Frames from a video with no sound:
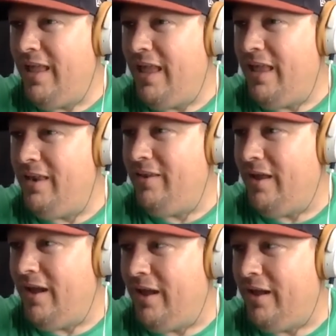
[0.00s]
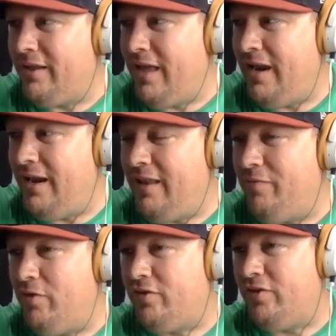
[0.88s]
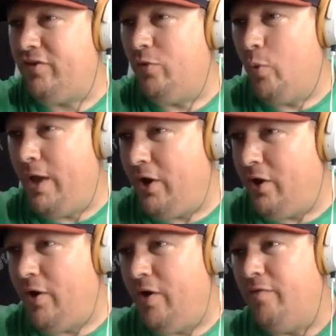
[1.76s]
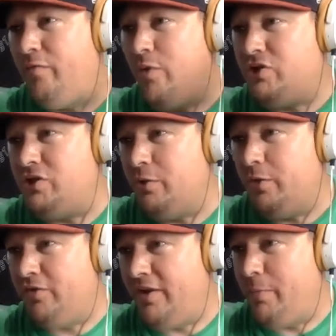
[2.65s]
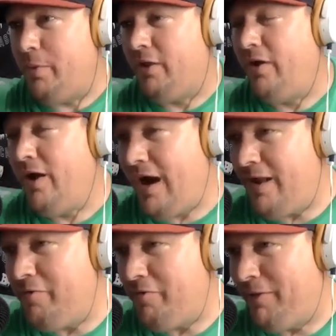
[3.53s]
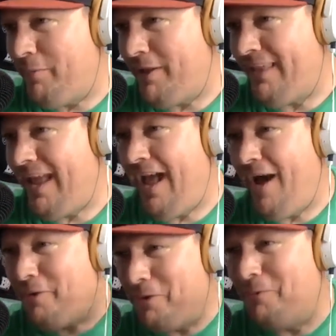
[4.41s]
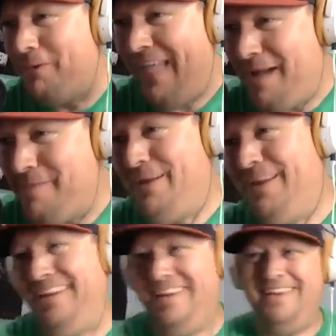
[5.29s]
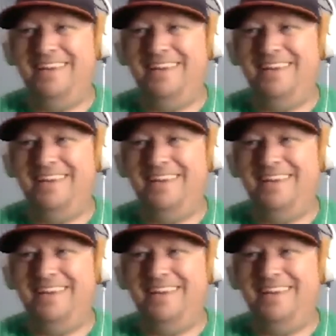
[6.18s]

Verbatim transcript: and uh, Kennedy versus the winner of Richie Lewis and Miller. How do you feel about that? How good would that be?